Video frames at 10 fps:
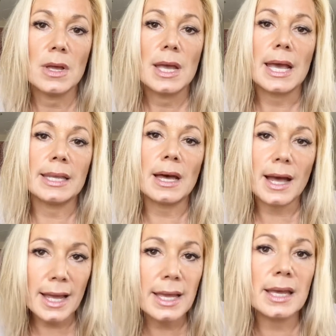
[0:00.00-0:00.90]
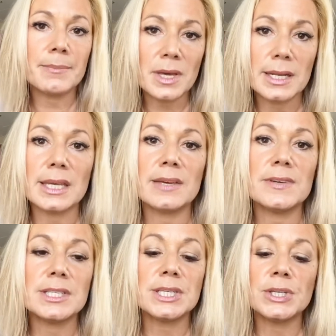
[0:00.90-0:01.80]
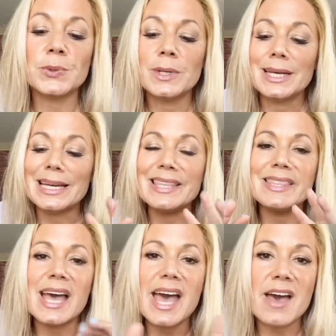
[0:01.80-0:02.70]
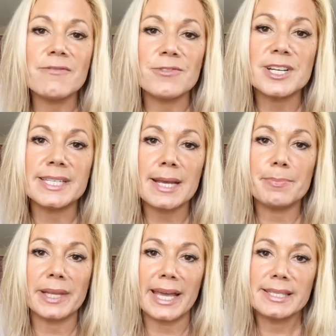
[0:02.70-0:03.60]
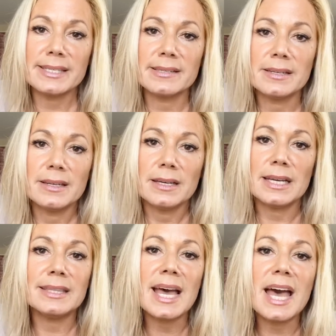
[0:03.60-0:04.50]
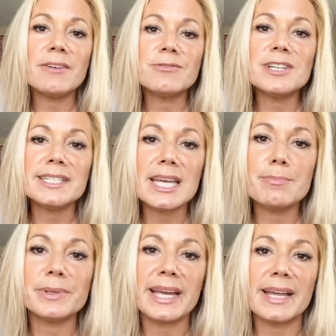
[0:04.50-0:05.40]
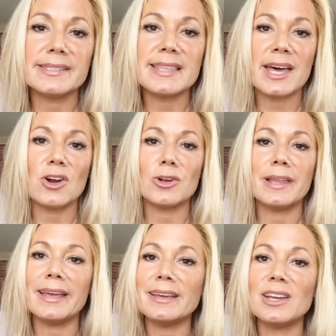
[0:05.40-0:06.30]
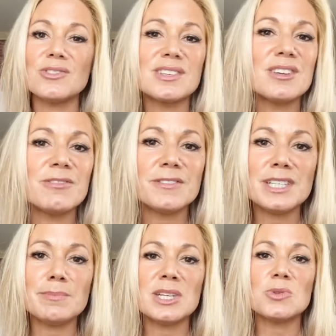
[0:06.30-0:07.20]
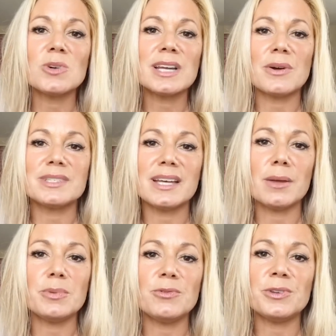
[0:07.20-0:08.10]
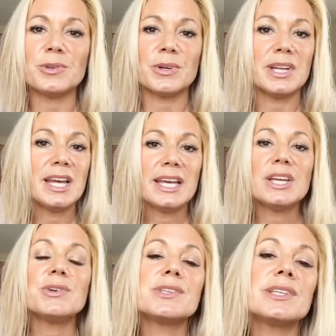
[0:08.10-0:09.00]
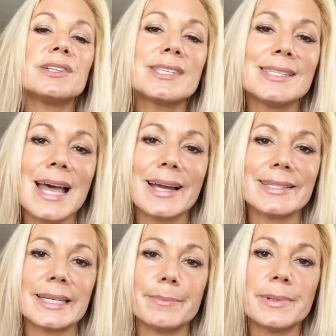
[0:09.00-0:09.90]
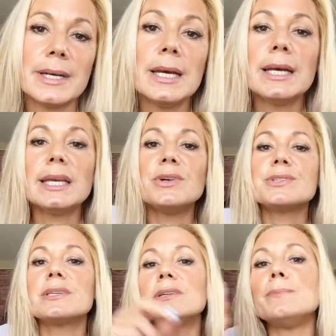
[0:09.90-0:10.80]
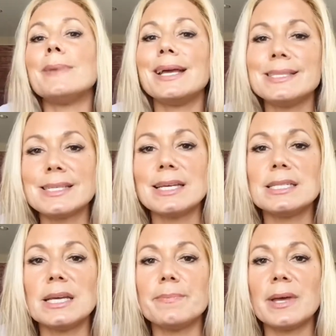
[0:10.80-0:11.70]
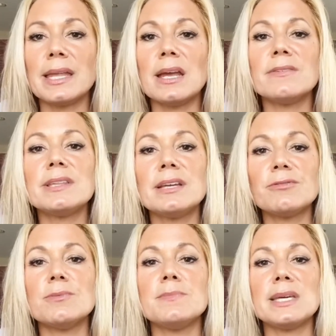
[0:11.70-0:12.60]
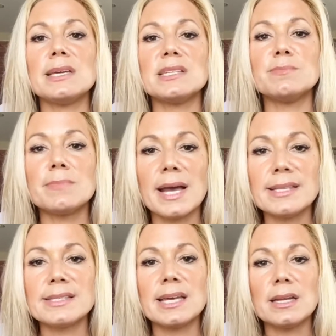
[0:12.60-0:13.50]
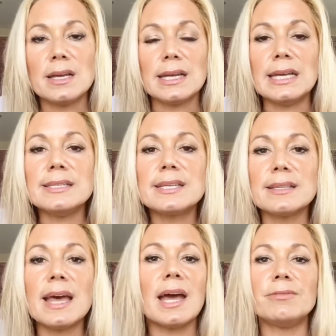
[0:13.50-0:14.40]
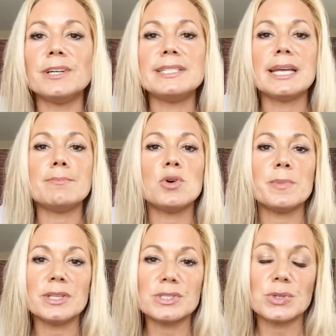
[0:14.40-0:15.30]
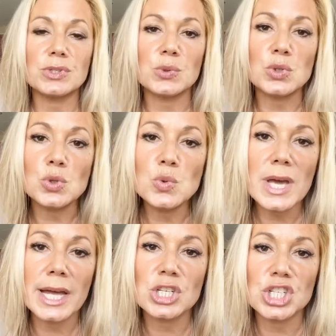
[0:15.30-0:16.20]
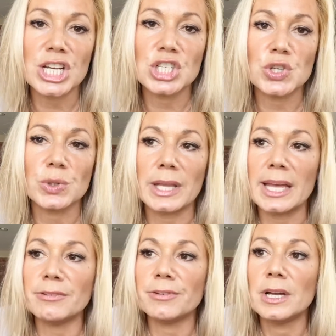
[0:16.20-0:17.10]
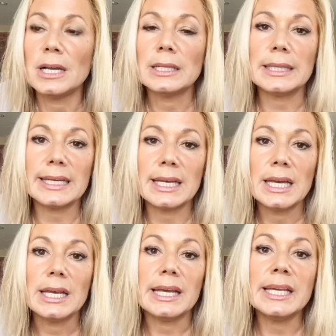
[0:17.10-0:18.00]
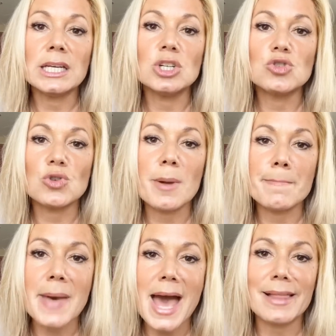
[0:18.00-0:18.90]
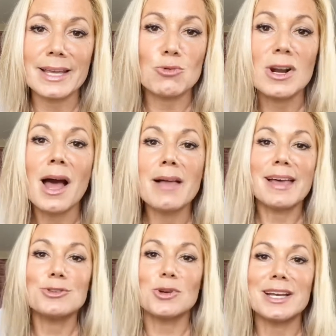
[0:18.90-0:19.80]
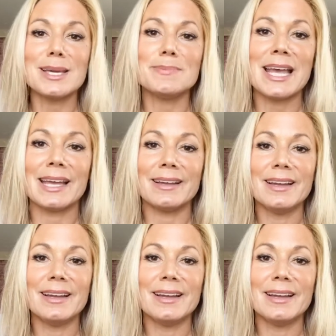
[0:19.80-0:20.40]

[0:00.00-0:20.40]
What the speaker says: And I am going to give it to you in the everyday plans. In the everyday plans that are like, here's a little 15-minute workout to help you feel good. Here's a little snack tip. Here's a little mindset tip. And everything from me is mindset into the everyday moments. So you can change your life like in a dramatic, that's what I keep saying.